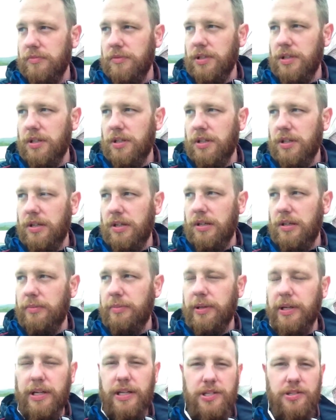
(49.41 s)
A
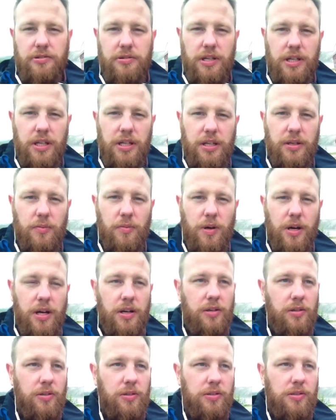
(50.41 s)
bit of history.
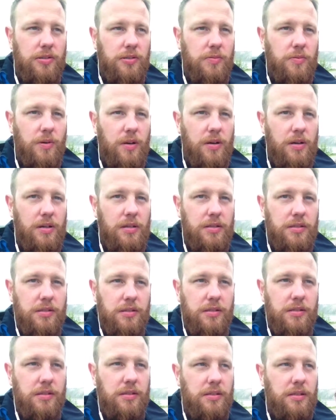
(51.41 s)
Whitehorse
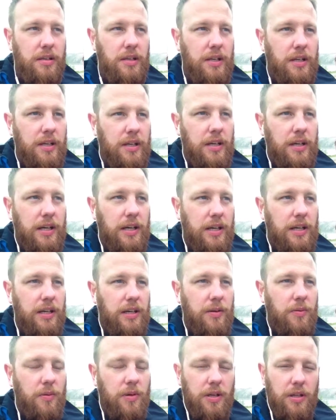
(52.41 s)
was
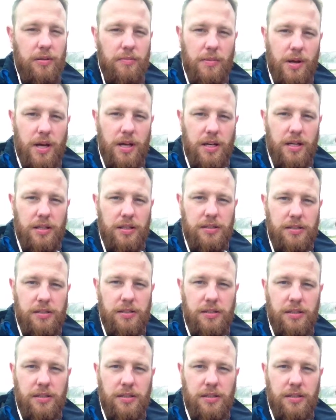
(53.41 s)
one of the main